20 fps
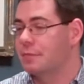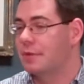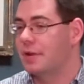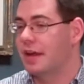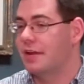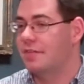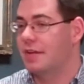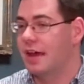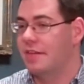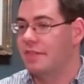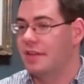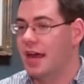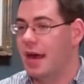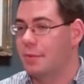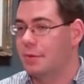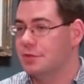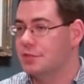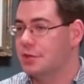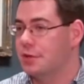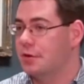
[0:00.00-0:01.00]
But I've had the
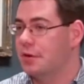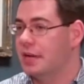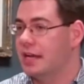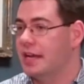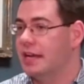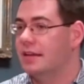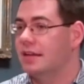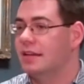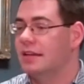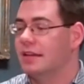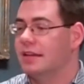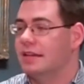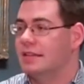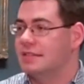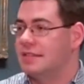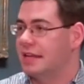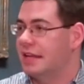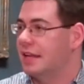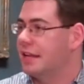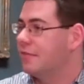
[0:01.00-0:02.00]
opportunity
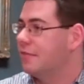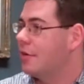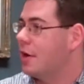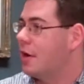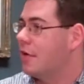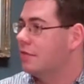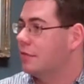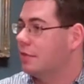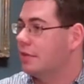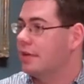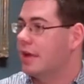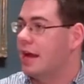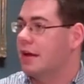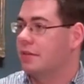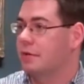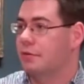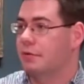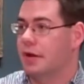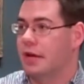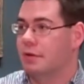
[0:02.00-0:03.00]
to get involved with a lot of
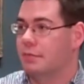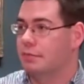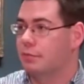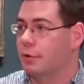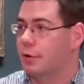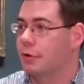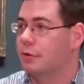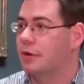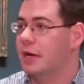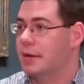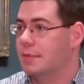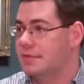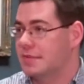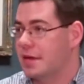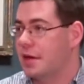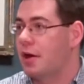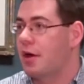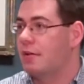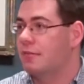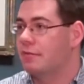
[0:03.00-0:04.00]
the great programs they
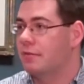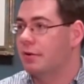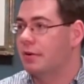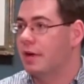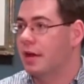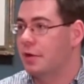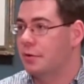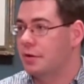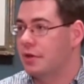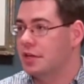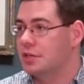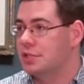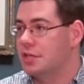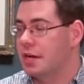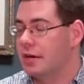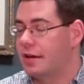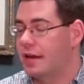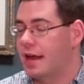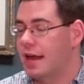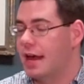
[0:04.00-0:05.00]
offer at Okeechee
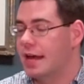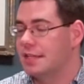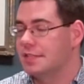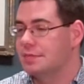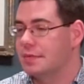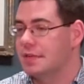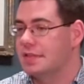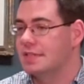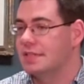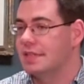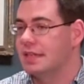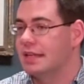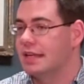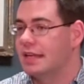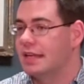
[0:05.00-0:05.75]
Area Hospice.